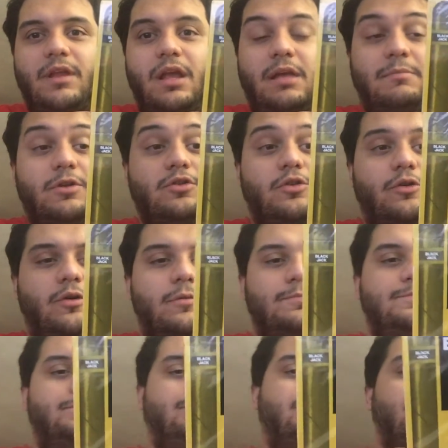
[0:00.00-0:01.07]
in Maduro.
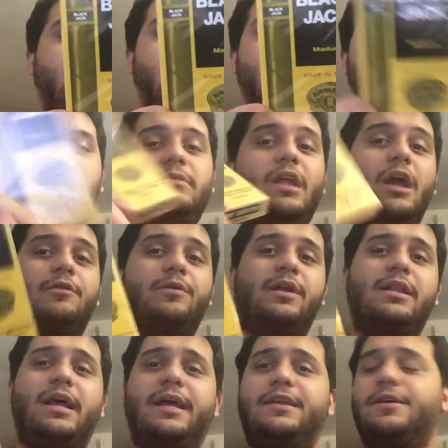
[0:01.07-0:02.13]
I
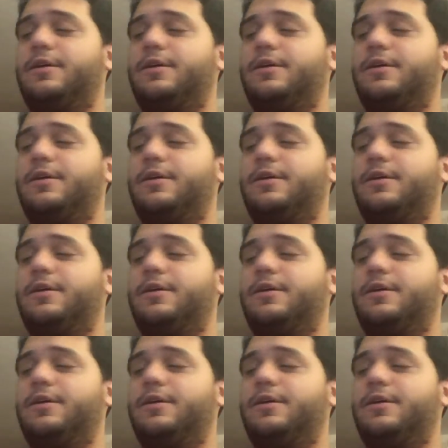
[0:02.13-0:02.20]
really like